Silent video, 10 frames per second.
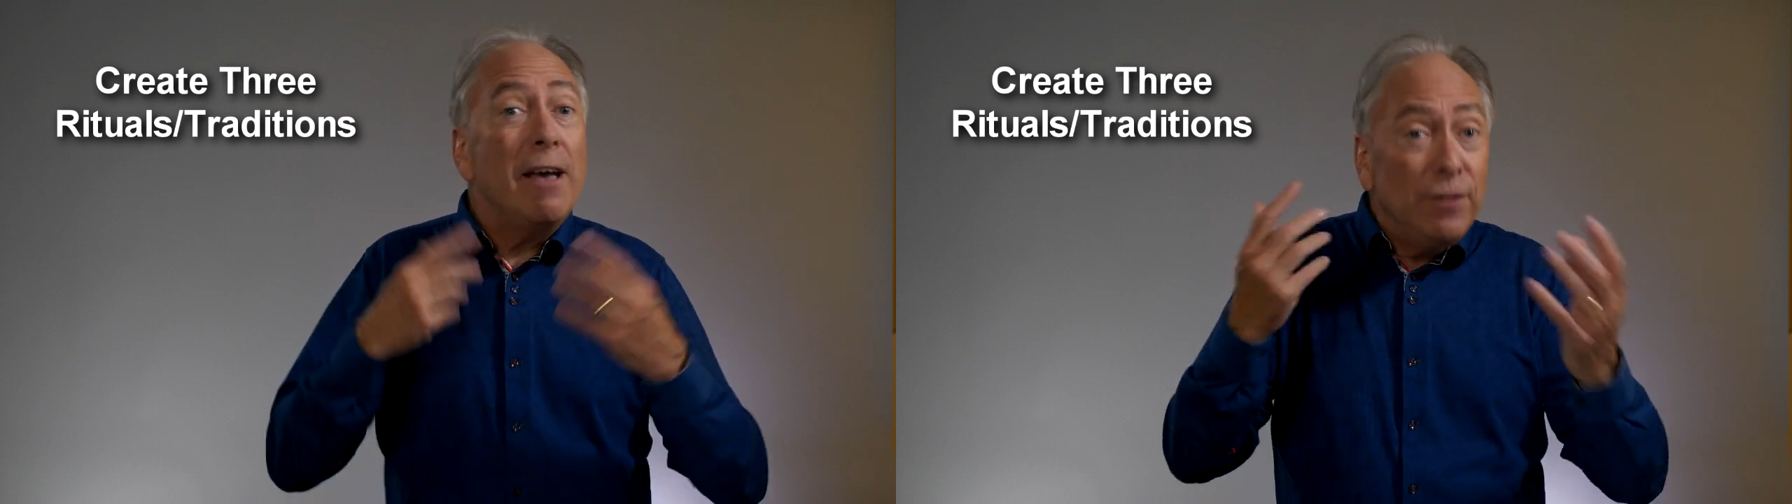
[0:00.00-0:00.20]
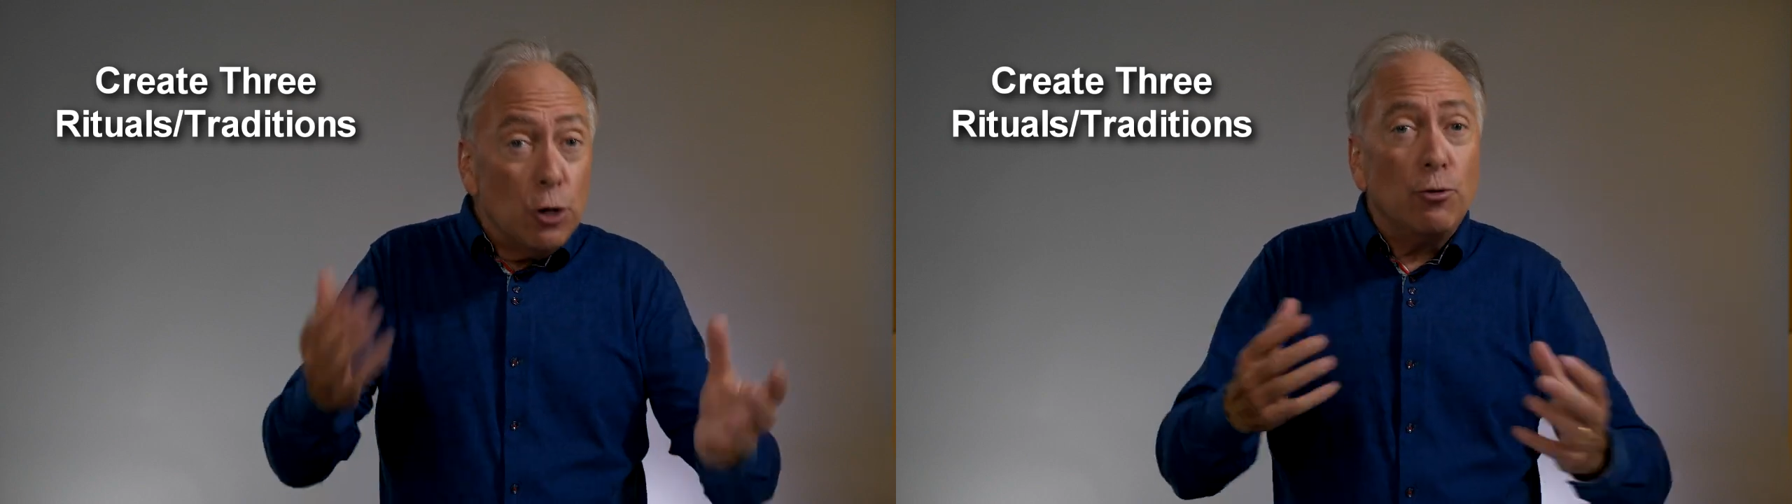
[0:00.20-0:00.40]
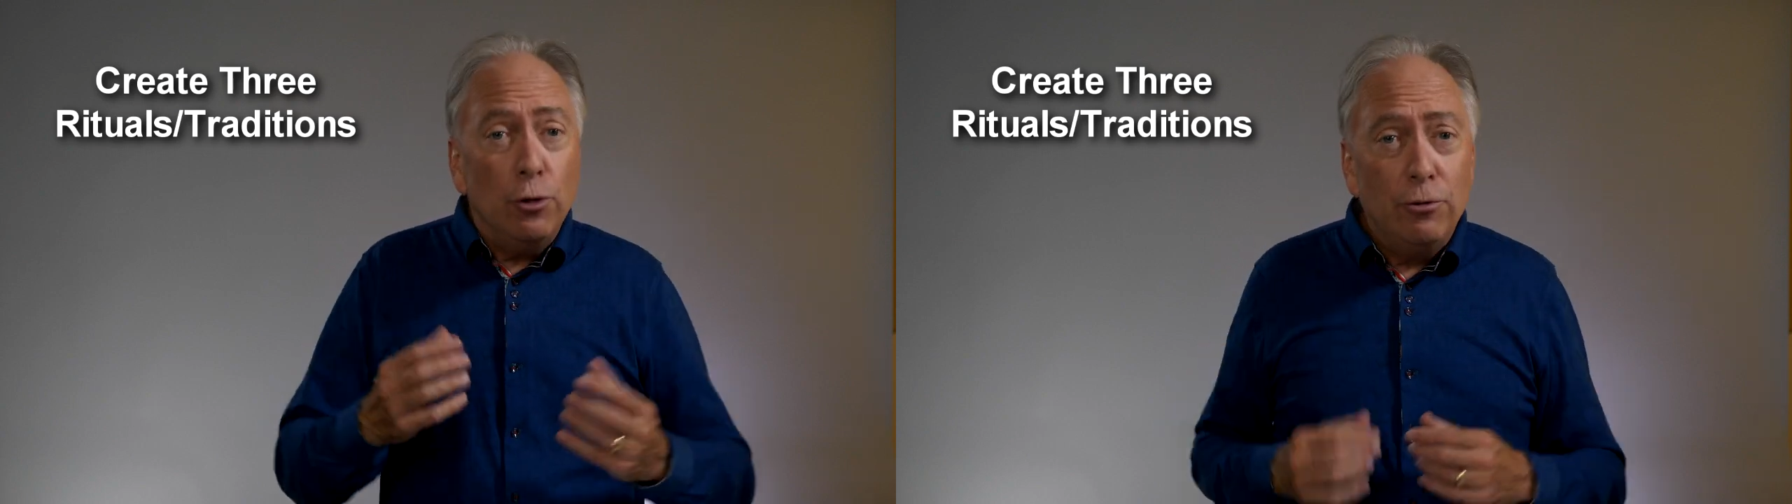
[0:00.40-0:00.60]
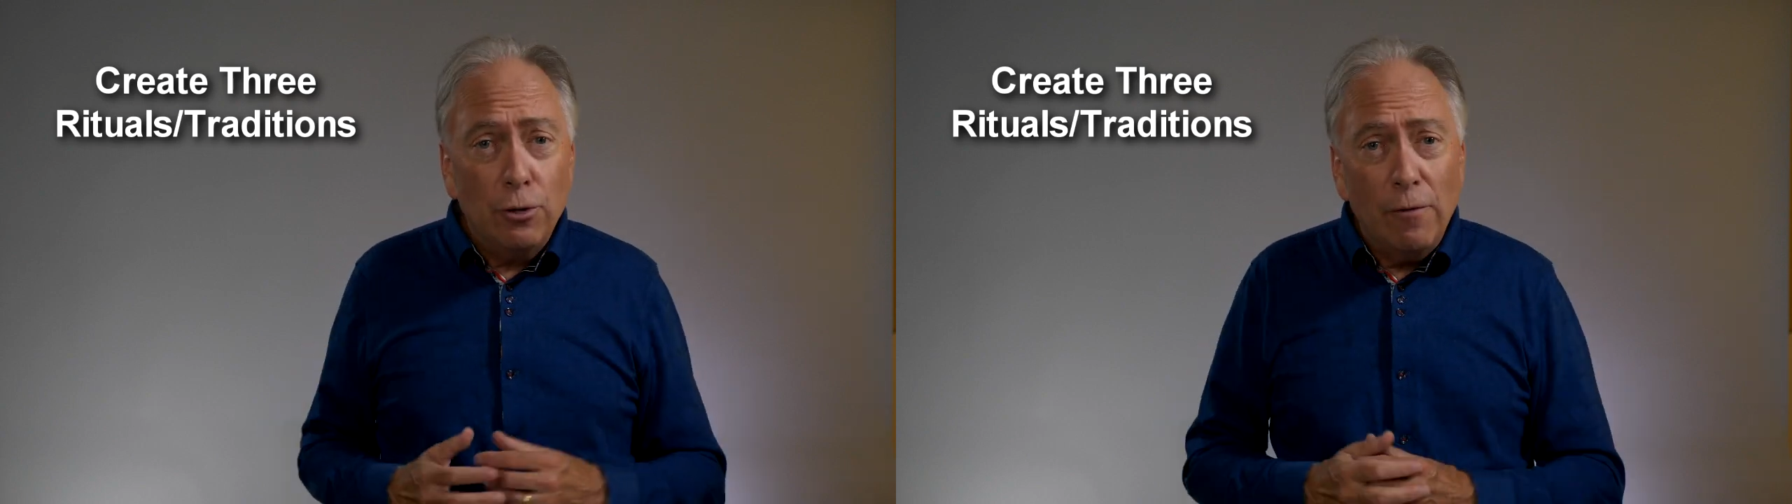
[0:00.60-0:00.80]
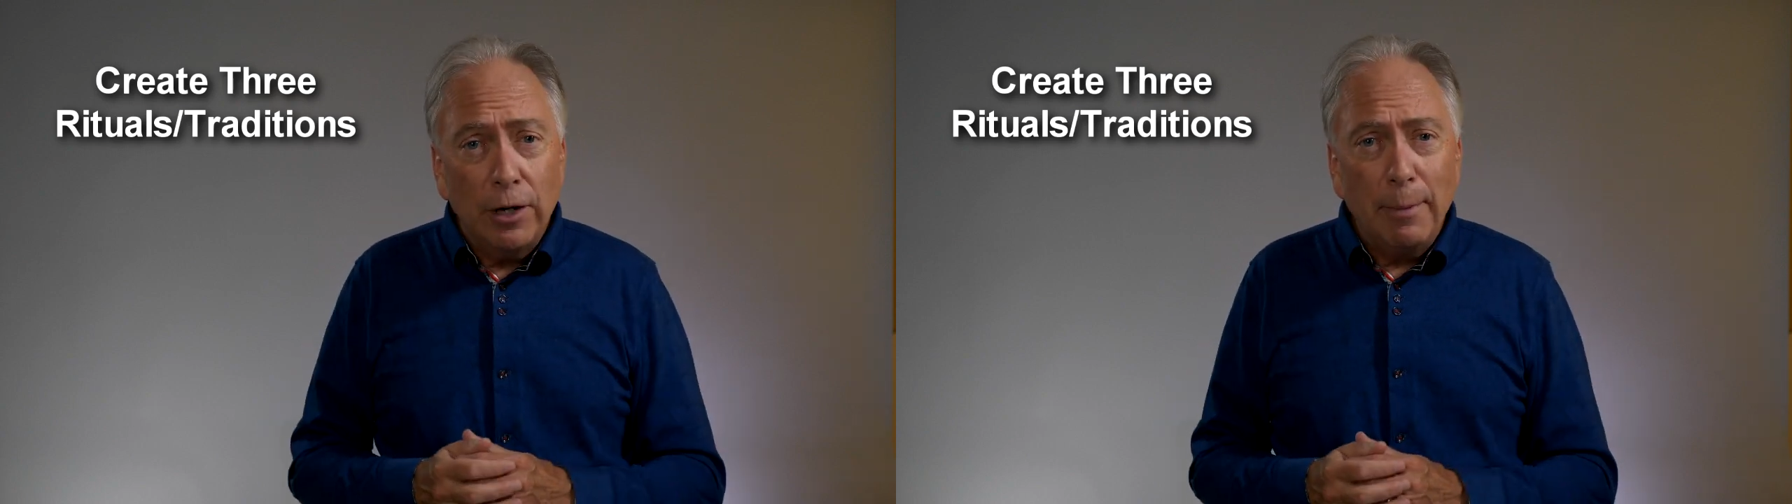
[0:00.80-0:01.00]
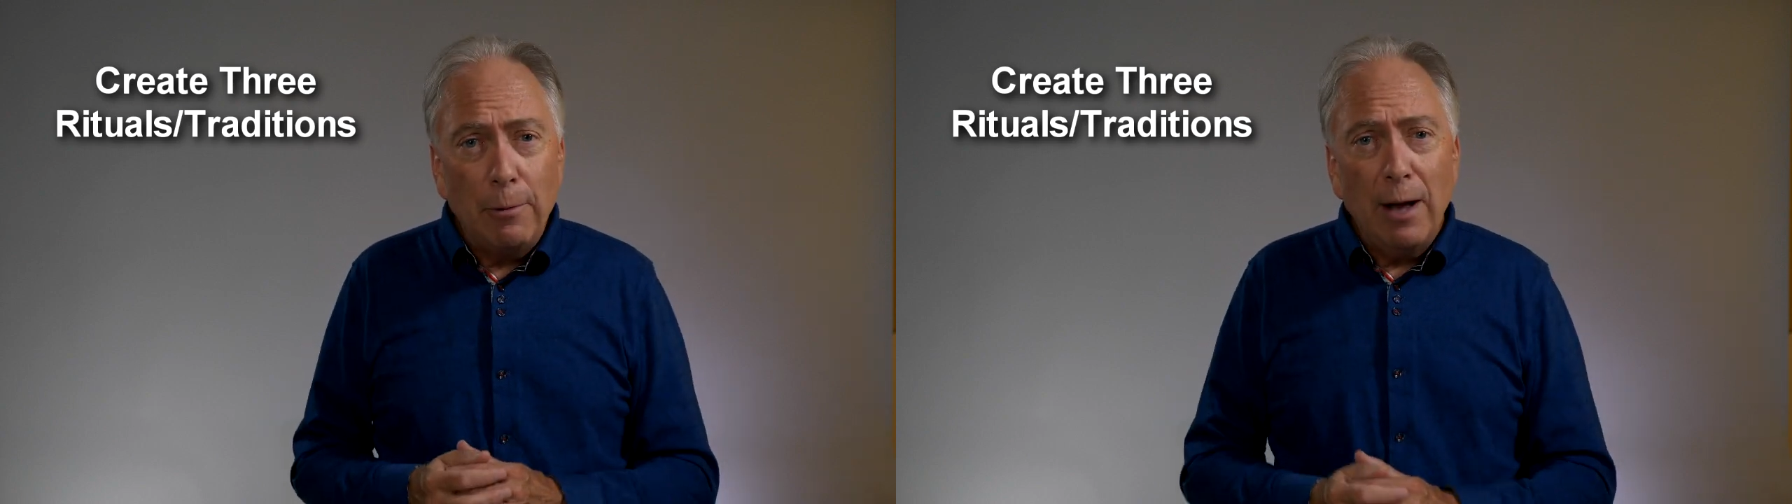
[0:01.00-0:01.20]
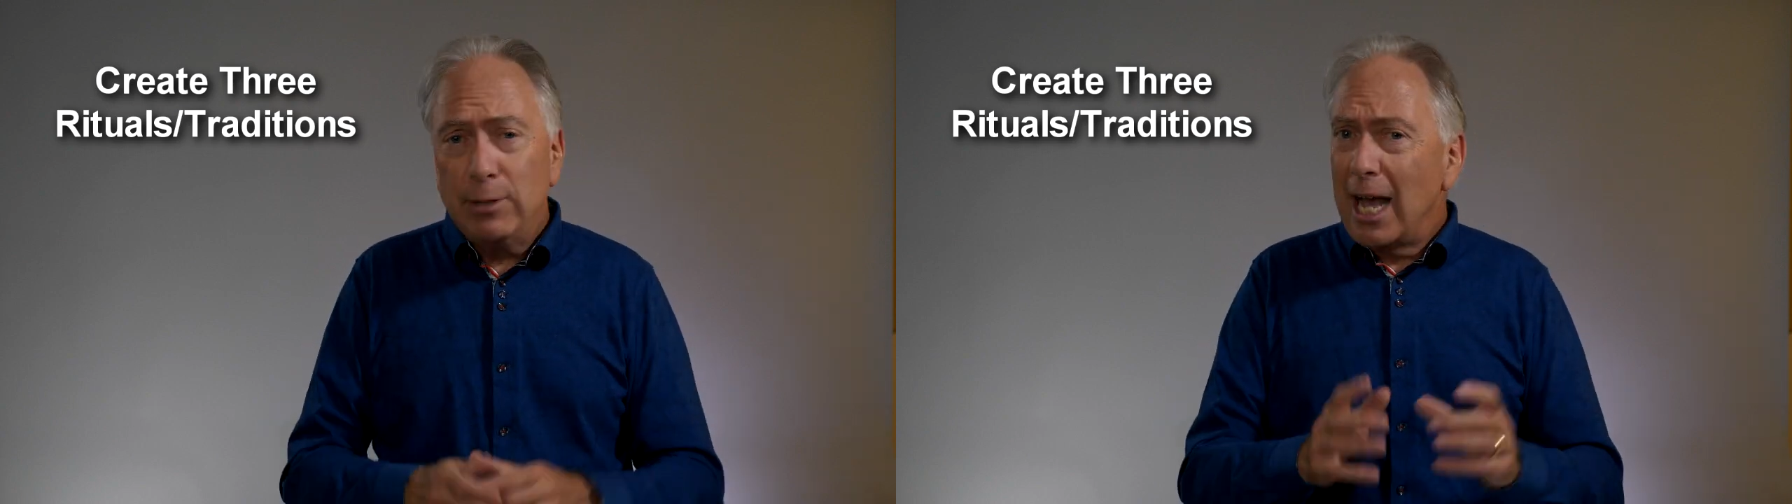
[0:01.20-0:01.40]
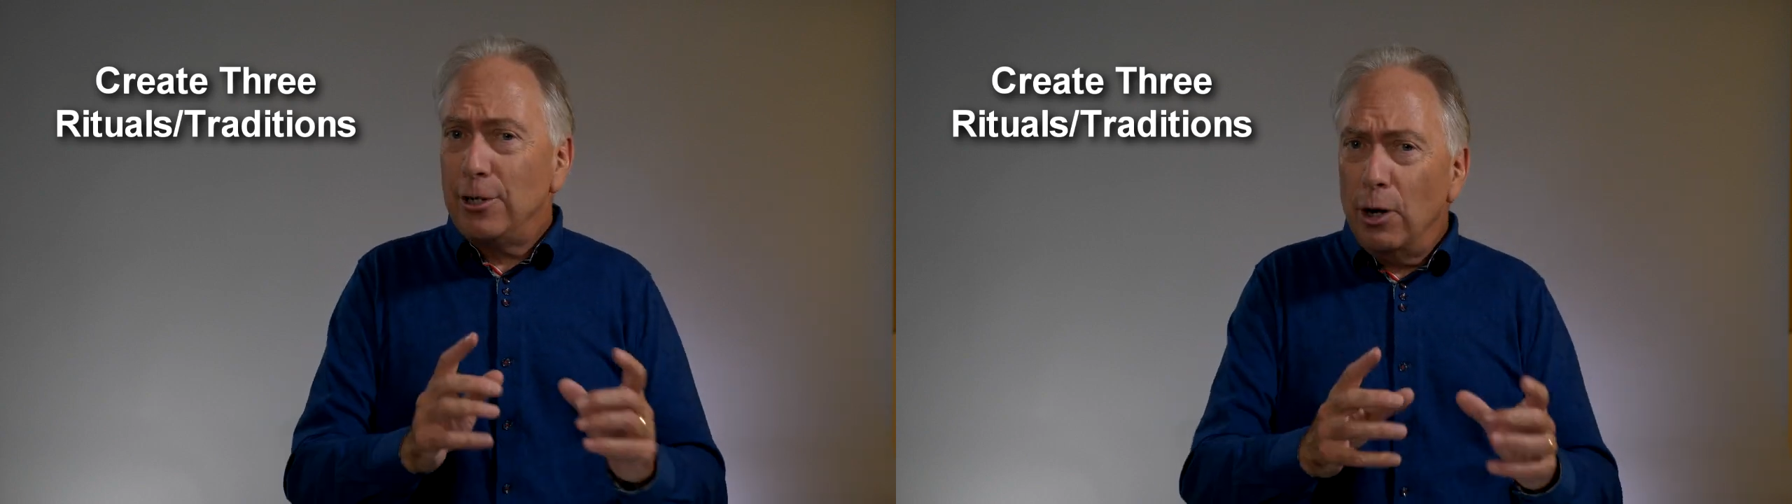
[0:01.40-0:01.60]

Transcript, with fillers: If you cruise over to my website,